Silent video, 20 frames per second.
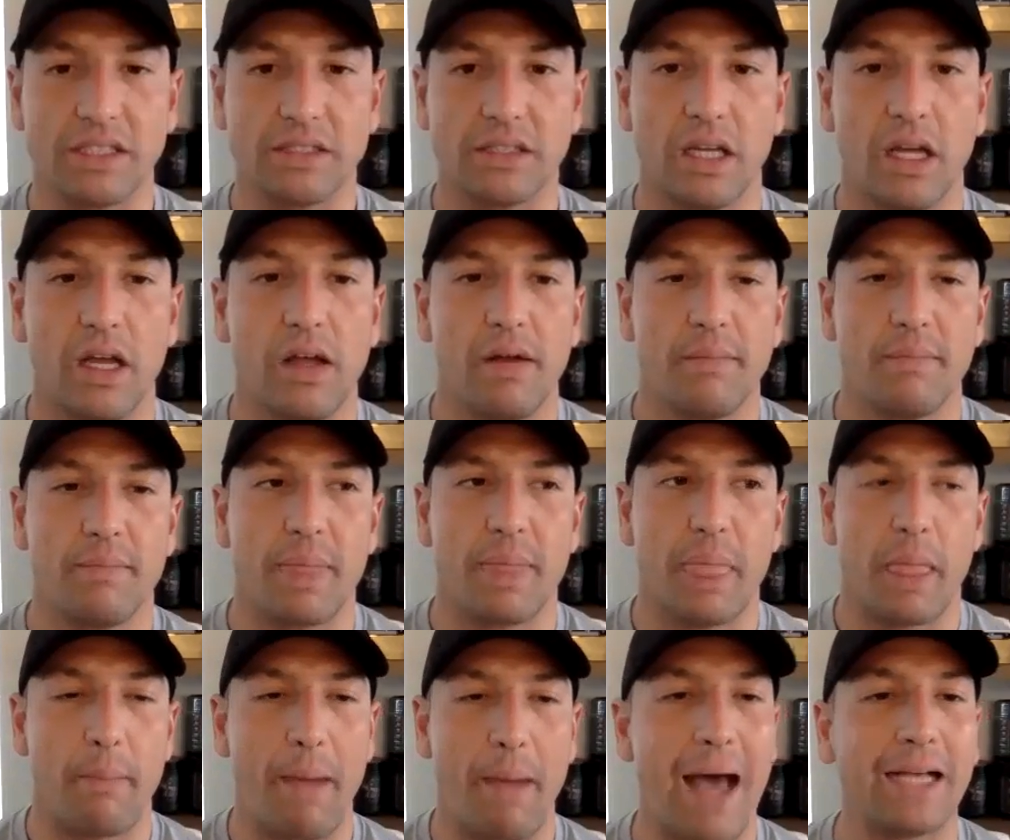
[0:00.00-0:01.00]
is
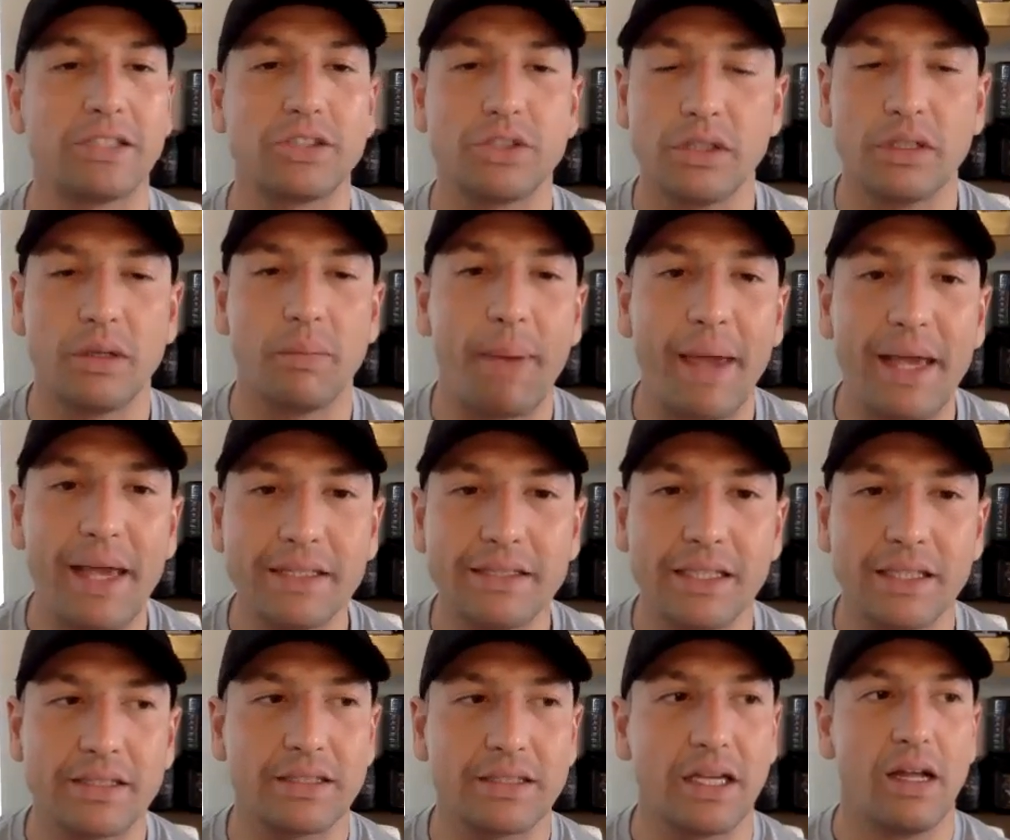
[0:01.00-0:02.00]
mastering the
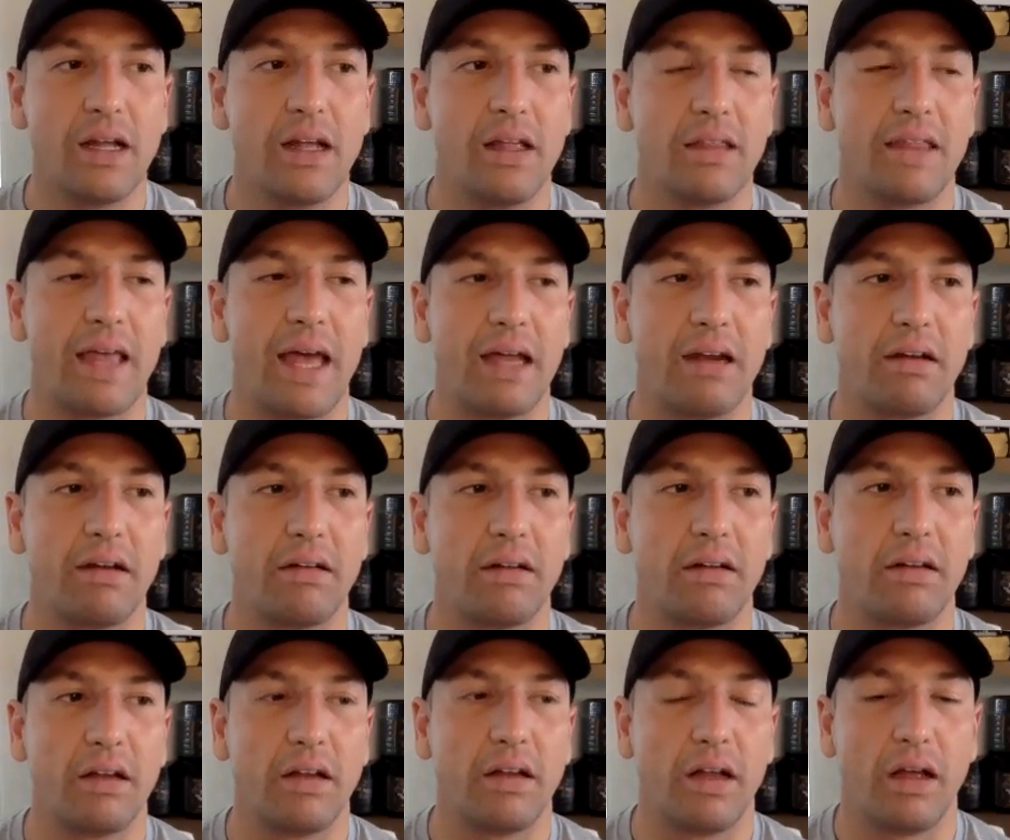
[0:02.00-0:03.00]
basics that
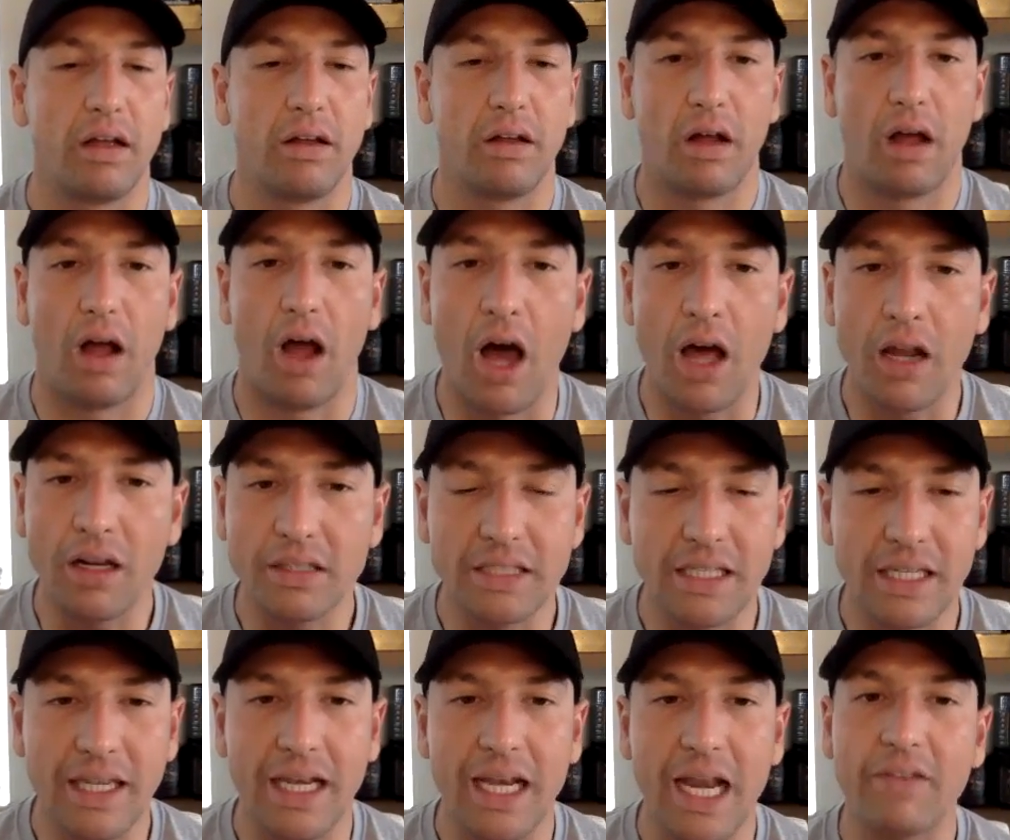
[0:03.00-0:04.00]

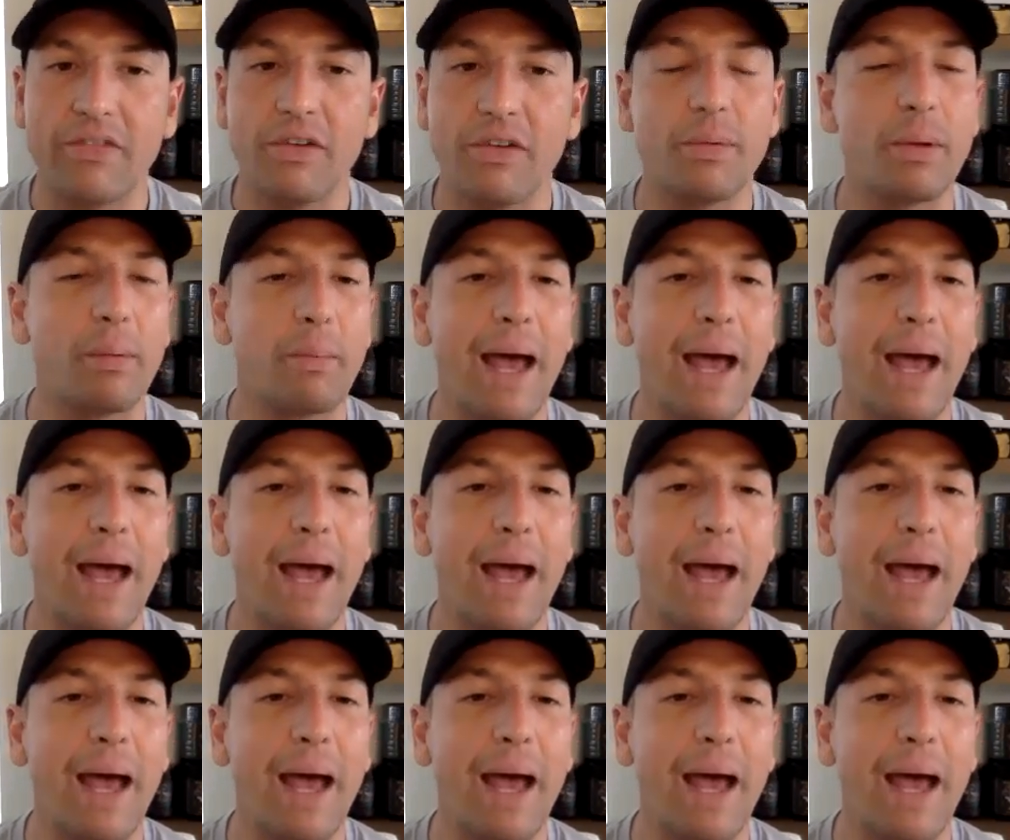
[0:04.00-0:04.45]
honestly can never be